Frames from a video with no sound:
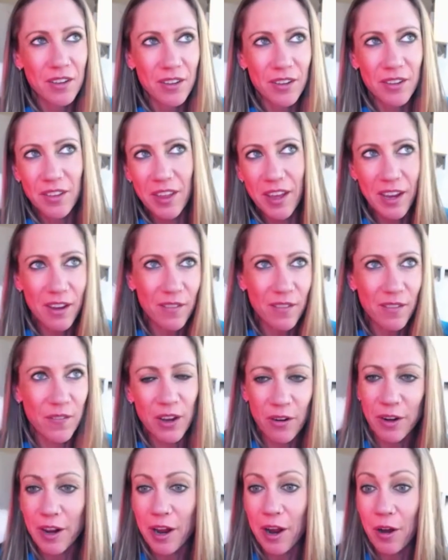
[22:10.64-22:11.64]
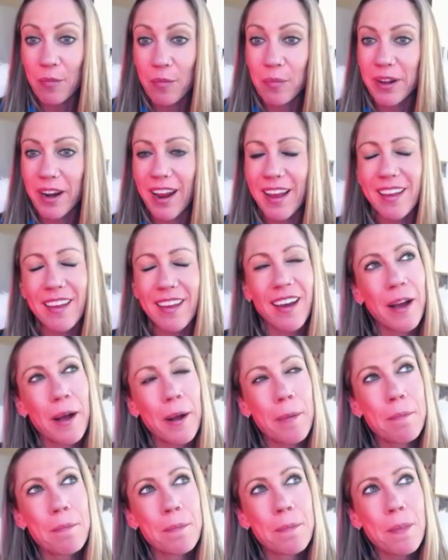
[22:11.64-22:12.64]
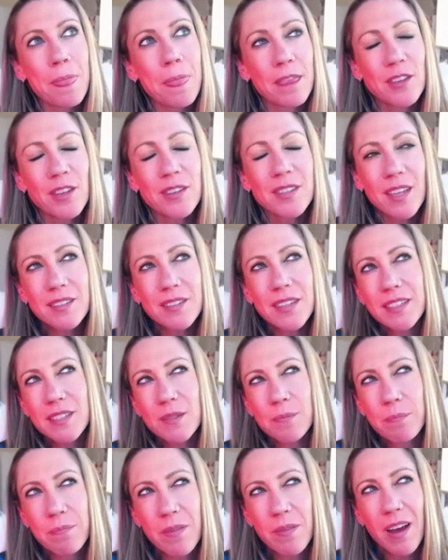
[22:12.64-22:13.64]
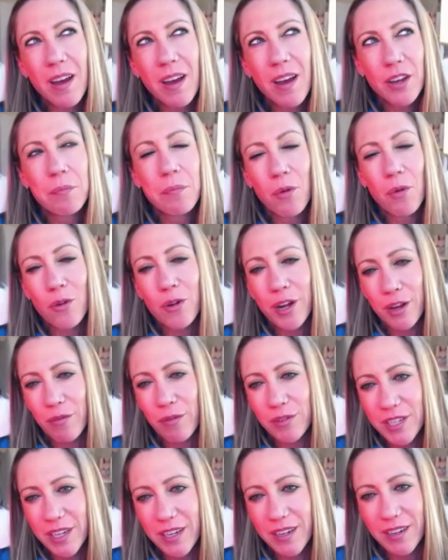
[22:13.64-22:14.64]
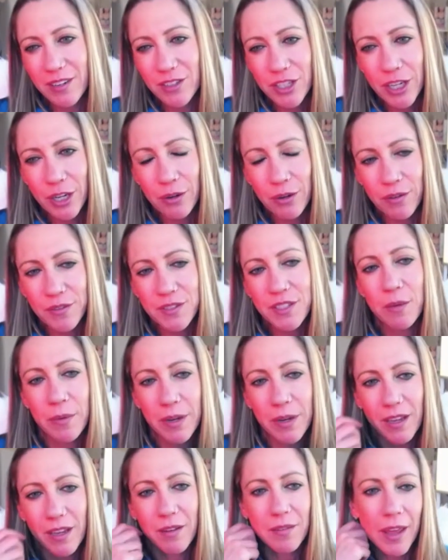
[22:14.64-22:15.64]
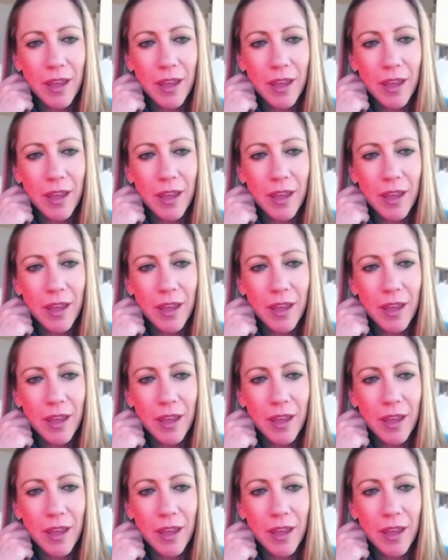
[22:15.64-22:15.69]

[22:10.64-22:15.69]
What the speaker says: they can figure it out. But so it sounds like it's a good morning routine in general. If somebody can,